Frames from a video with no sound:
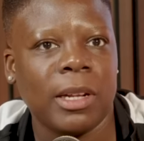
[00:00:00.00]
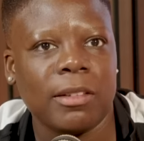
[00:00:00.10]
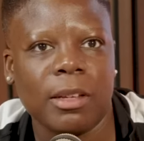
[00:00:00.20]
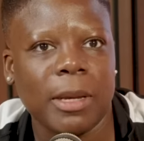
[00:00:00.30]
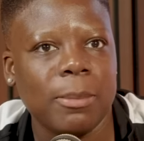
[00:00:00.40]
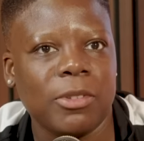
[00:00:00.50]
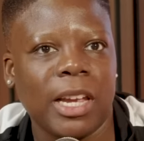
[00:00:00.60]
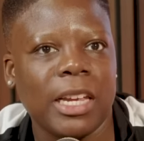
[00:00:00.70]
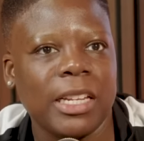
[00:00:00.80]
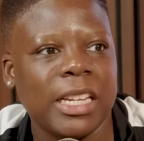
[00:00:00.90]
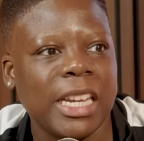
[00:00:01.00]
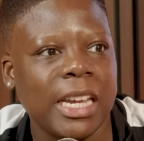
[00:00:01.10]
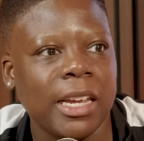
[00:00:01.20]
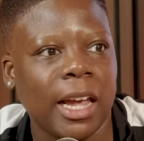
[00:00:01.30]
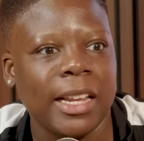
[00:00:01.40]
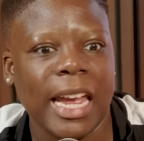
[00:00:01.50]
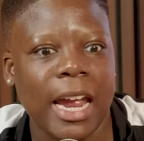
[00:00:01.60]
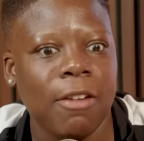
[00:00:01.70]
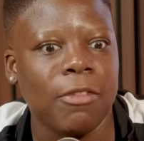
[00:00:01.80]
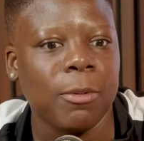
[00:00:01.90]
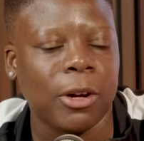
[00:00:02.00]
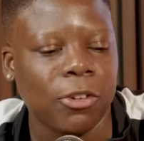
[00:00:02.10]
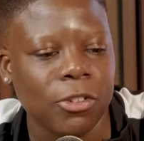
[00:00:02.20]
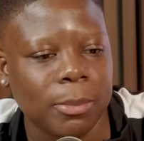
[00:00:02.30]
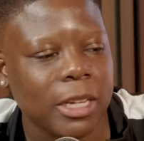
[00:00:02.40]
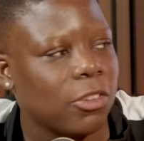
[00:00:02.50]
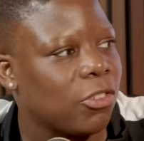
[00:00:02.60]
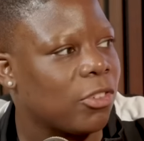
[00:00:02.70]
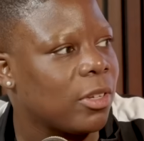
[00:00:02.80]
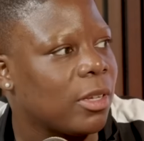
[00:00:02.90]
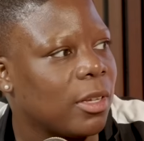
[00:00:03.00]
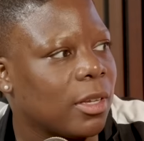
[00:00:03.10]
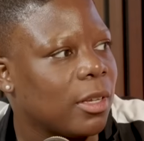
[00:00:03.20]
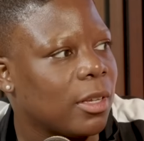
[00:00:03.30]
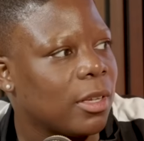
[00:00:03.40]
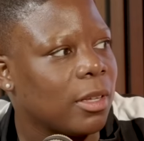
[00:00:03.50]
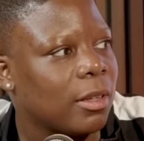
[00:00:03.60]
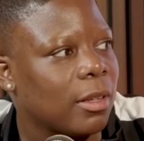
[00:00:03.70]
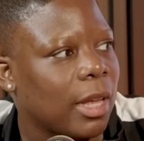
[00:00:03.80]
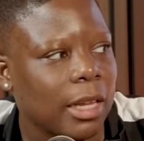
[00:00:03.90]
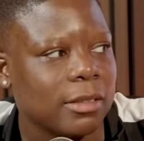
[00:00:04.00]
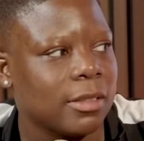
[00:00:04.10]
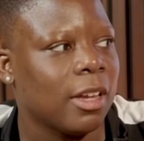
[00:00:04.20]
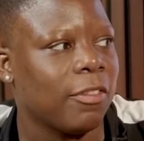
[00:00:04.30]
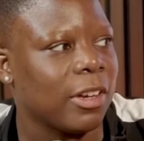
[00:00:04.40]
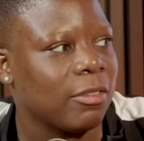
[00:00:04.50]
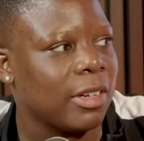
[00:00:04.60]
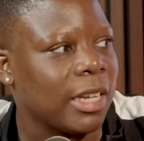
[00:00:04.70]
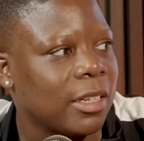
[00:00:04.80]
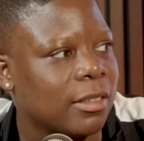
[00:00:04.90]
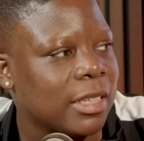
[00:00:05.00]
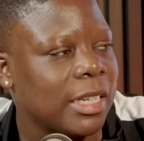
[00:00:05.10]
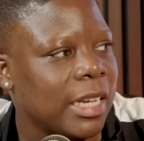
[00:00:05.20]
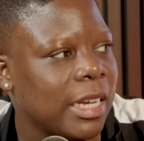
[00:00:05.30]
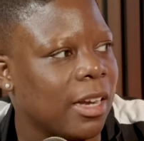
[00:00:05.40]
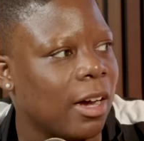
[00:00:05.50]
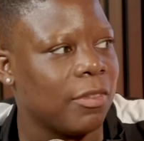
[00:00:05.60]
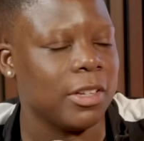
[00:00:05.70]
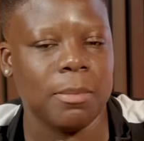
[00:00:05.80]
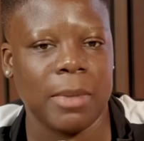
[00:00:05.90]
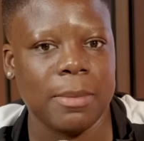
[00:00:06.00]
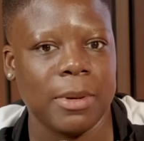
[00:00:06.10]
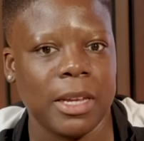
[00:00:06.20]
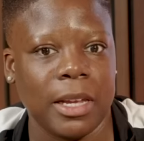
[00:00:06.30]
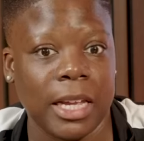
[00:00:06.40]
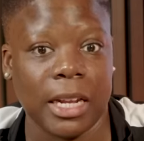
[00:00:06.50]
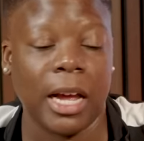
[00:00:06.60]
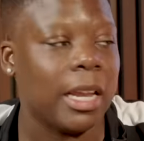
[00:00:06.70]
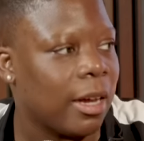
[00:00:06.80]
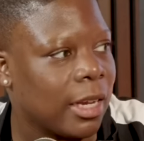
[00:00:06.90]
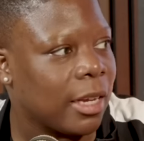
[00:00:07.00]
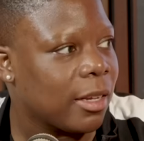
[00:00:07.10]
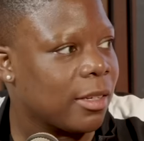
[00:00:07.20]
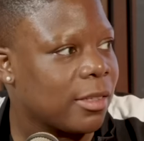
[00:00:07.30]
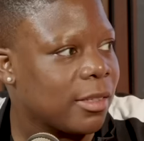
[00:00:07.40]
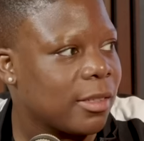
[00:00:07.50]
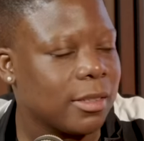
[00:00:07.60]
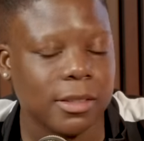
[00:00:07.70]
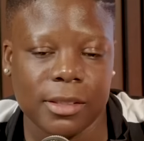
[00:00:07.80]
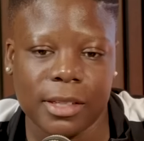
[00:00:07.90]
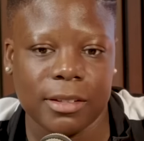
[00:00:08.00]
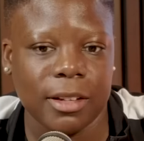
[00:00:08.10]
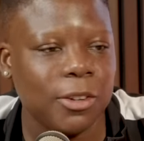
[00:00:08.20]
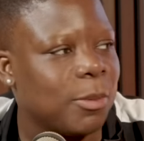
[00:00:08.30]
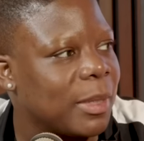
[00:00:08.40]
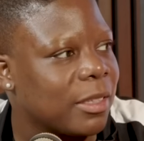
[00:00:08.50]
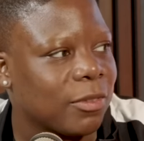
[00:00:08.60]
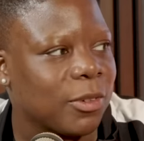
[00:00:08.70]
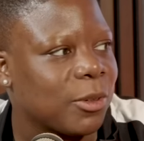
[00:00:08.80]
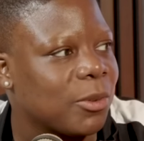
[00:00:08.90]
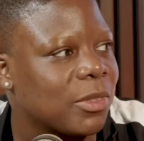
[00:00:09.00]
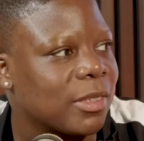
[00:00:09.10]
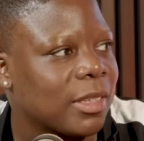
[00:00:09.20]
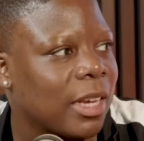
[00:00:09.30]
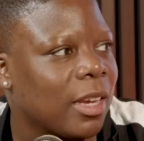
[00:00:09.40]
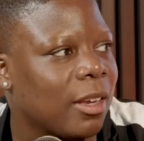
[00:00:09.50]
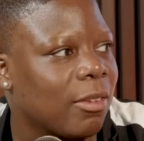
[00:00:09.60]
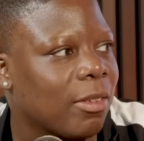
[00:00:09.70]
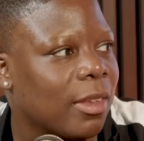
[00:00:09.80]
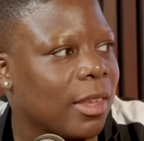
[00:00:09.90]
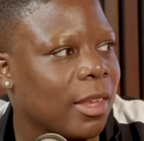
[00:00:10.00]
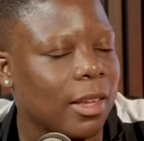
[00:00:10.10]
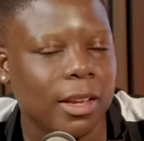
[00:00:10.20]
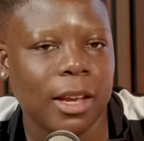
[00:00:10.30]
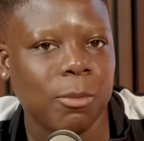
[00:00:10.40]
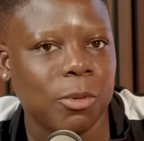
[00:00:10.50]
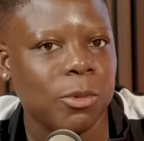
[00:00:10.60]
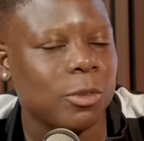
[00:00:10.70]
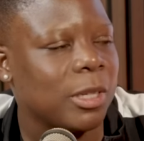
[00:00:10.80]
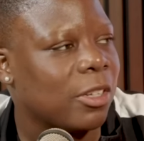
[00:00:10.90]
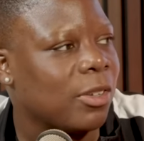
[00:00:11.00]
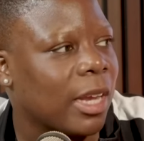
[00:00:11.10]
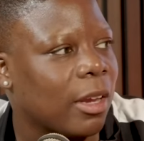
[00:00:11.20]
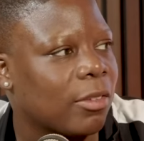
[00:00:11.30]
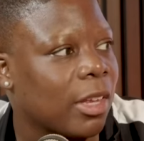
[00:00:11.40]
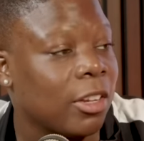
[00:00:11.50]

When I see people taking the knee and everyone on the pitch has nothing related to the knee other than maybe an ally, it's a little bit difficult to say, okay, what do we do next?